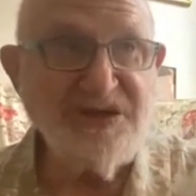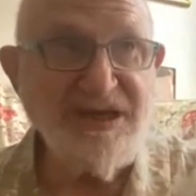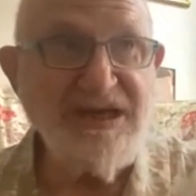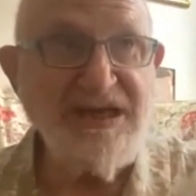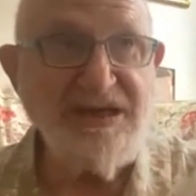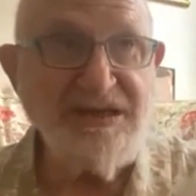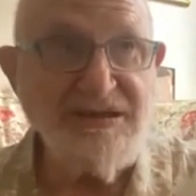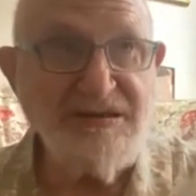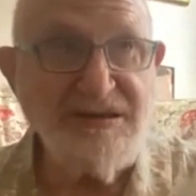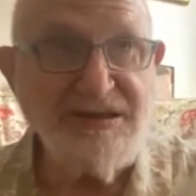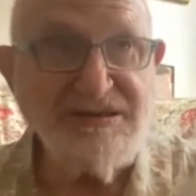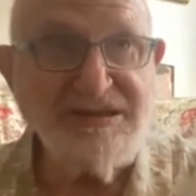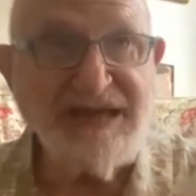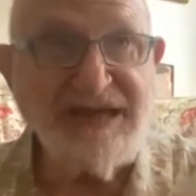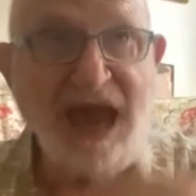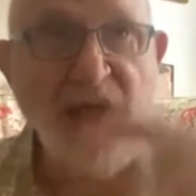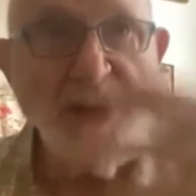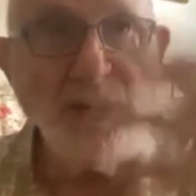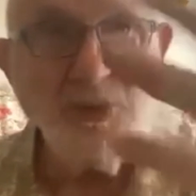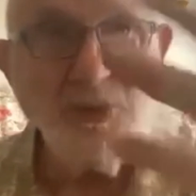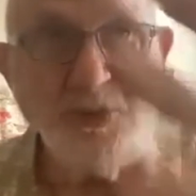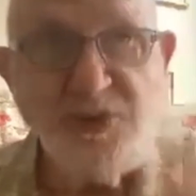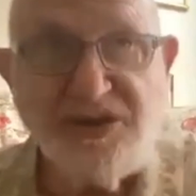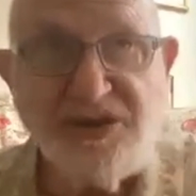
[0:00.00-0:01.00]
he
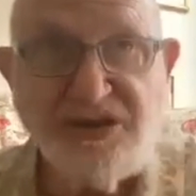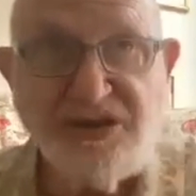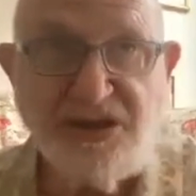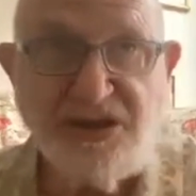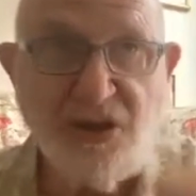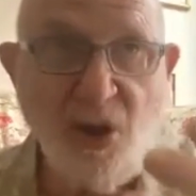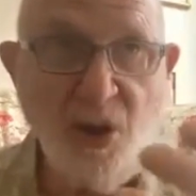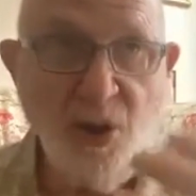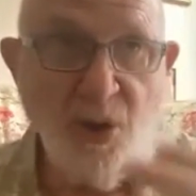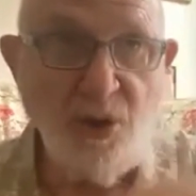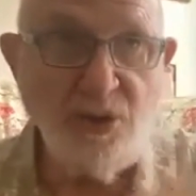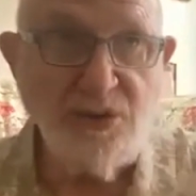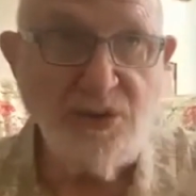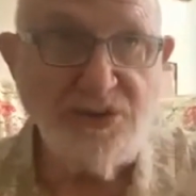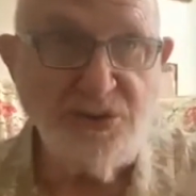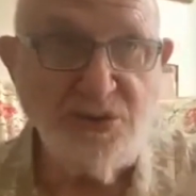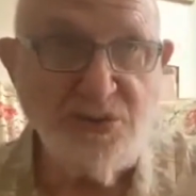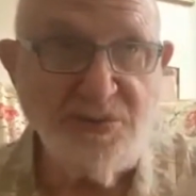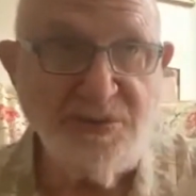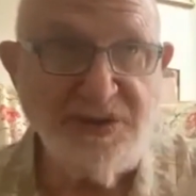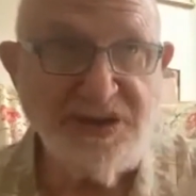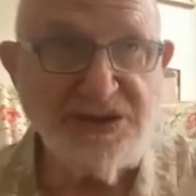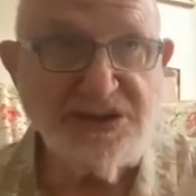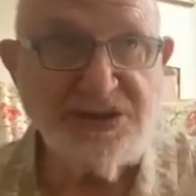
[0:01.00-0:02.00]
dealt with the whole
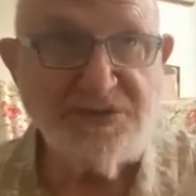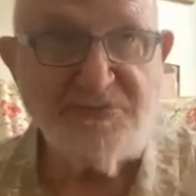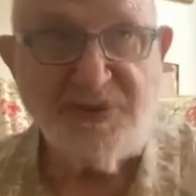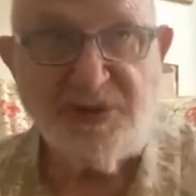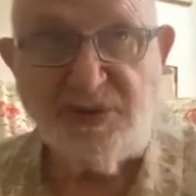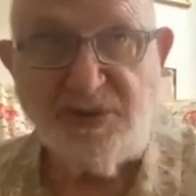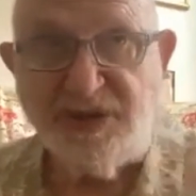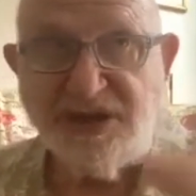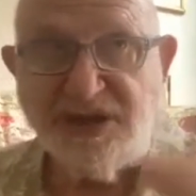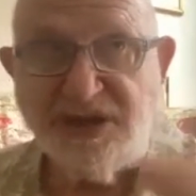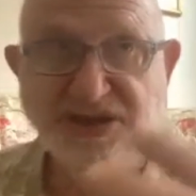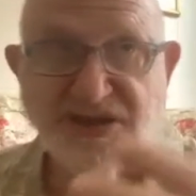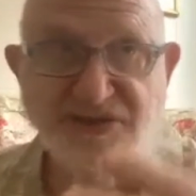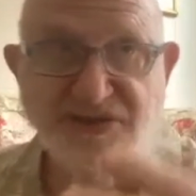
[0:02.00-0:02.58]
human experience